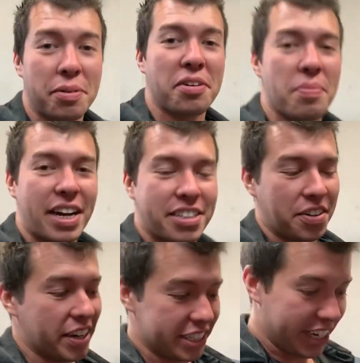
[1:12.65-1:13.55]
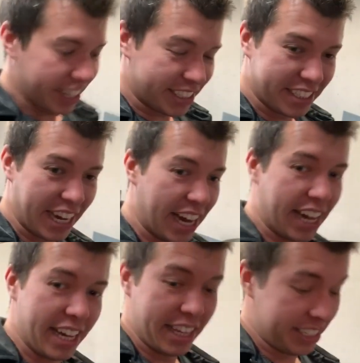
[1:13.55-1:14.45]
Welcome back to Garage Idiots.
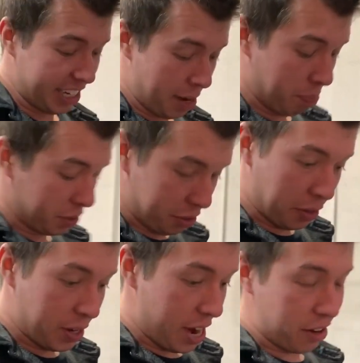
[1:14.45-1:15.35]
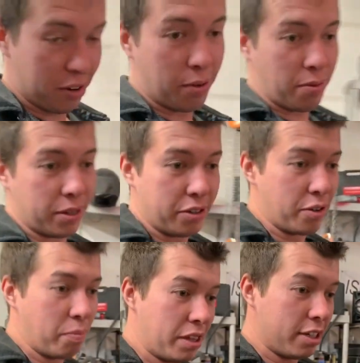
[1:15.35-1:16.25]
In this episode, I don't know what we're
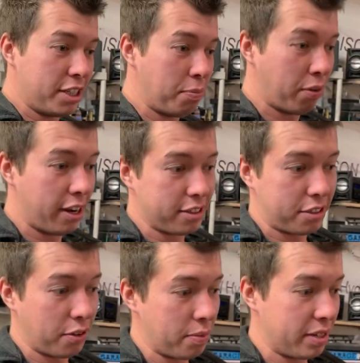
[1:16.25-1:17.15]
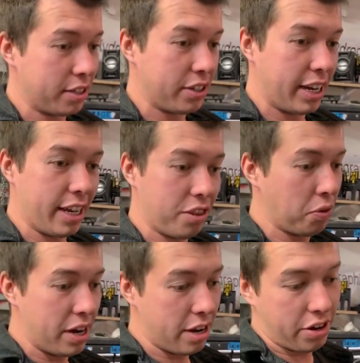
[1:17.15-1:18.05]
doing, but the Jeep runs, so I'm going to try and get the
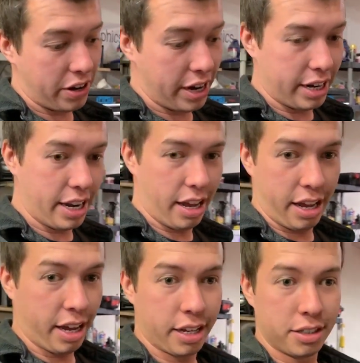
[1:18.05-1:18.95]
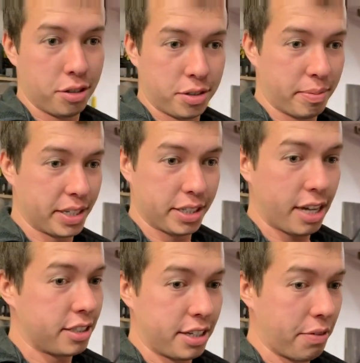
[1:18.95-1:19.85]
radiator in, do some
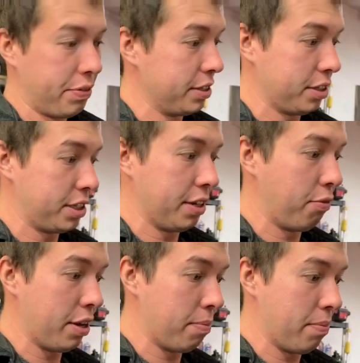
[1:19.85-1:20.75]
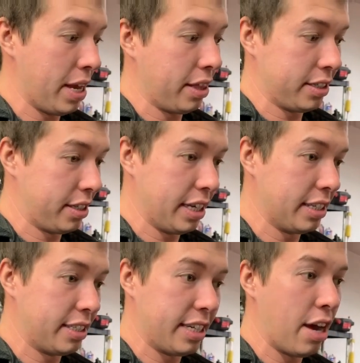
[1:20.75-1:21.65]
exhaust stuff, and just see if we can make this
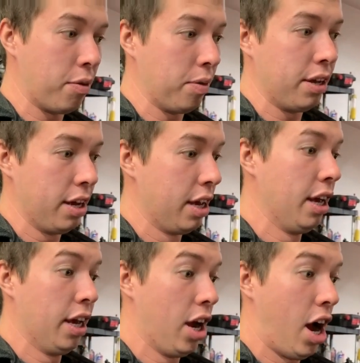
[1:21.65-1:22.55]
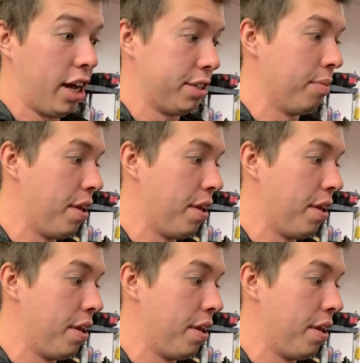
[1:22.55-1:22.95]
thing sound awesome.